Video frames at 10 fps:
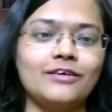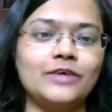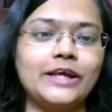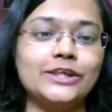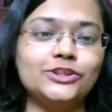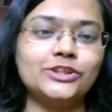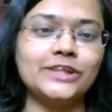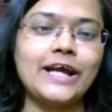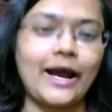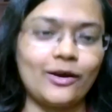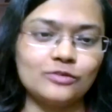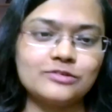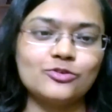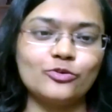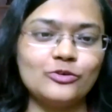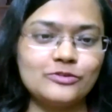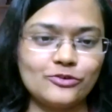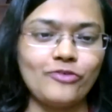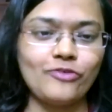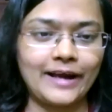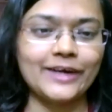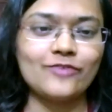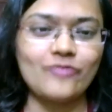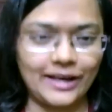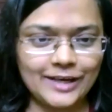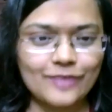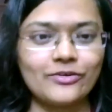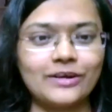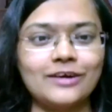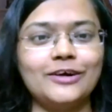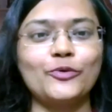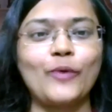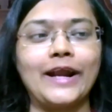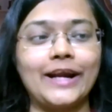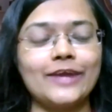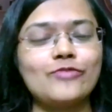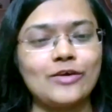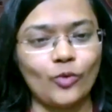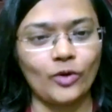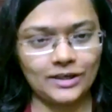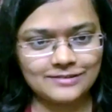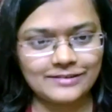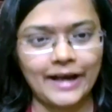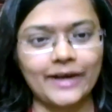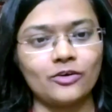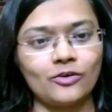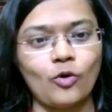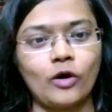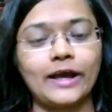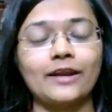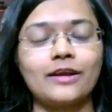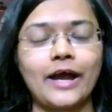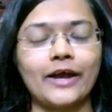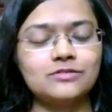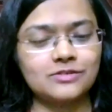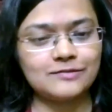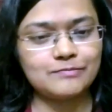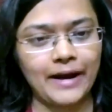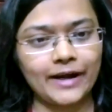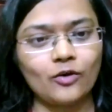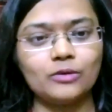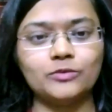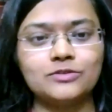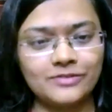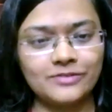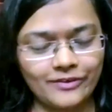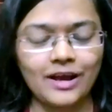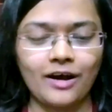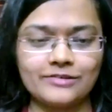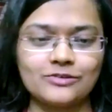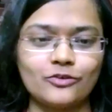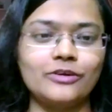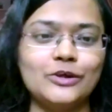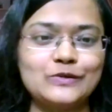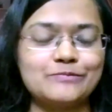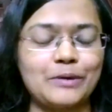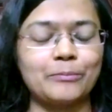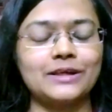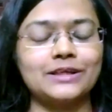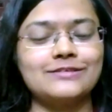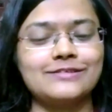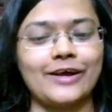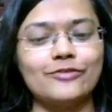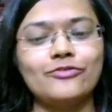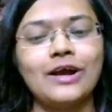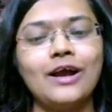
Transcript: Uh, initially, I also used to find it very difficult to identify what is right or wrong, and I used to spend almost three hours on newspaper itself.